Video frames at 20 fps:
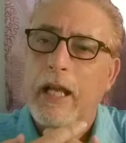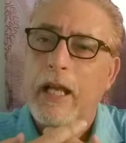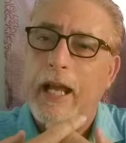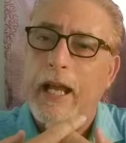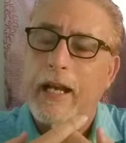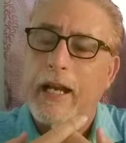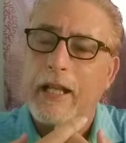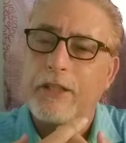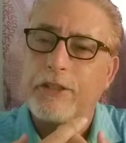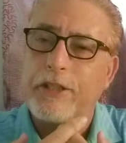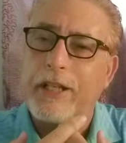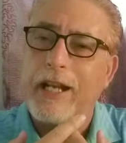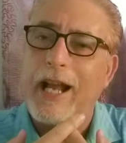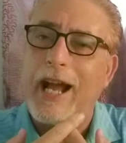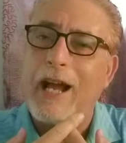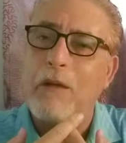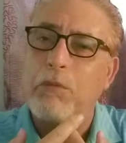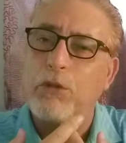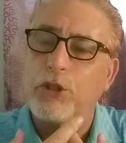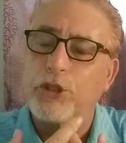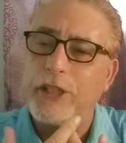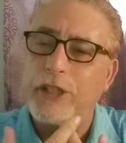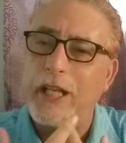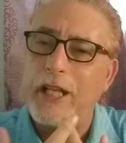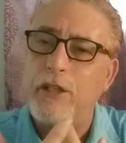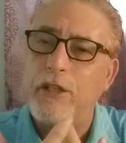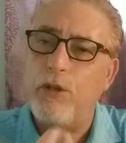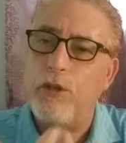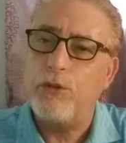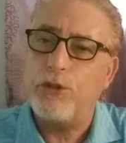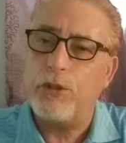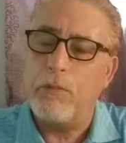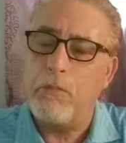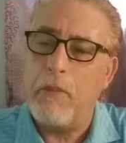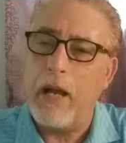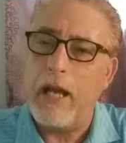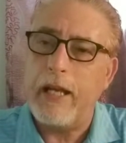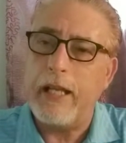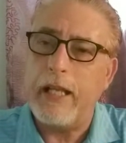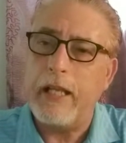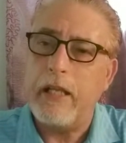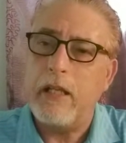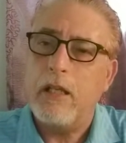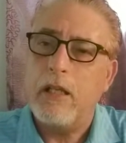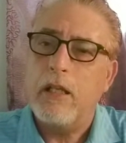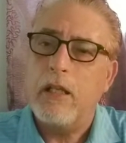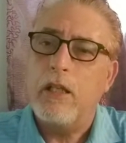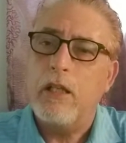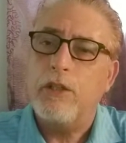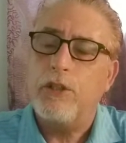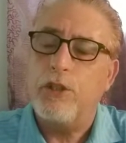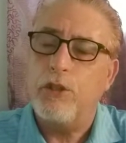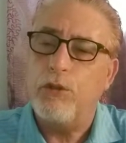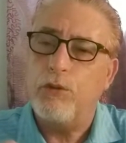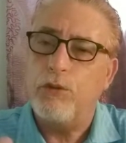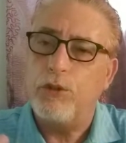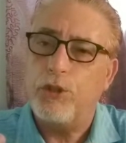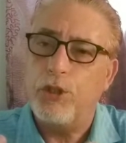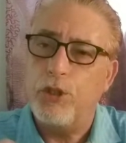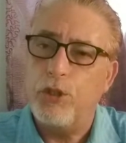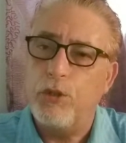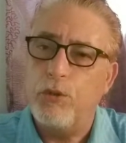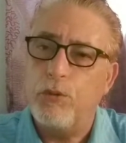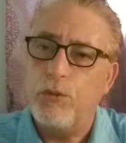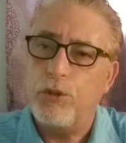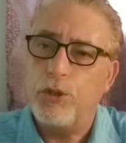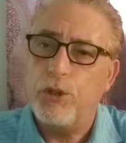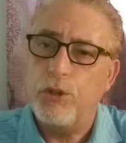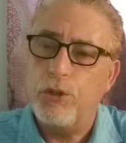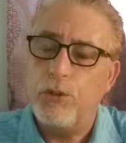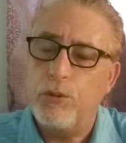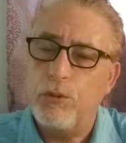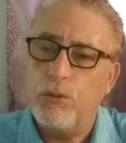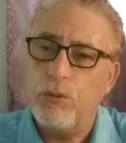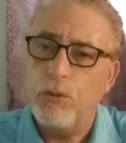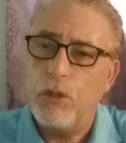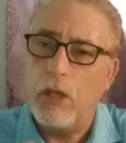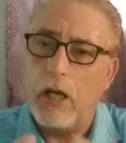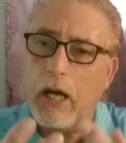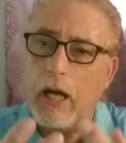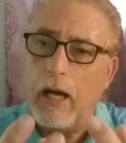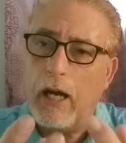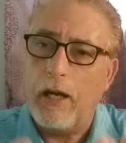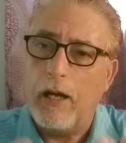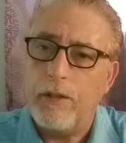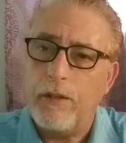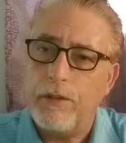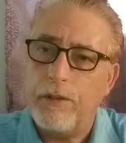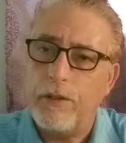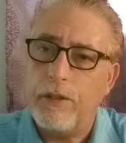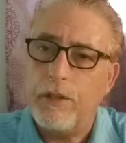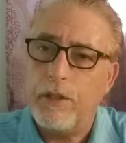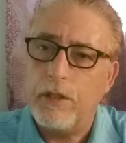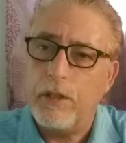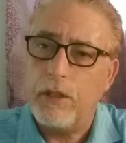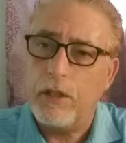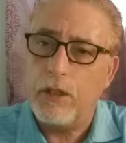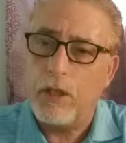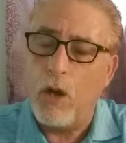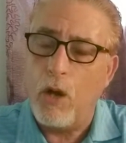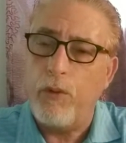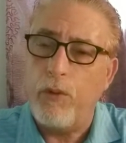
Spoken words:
And I said, I will send you some money to go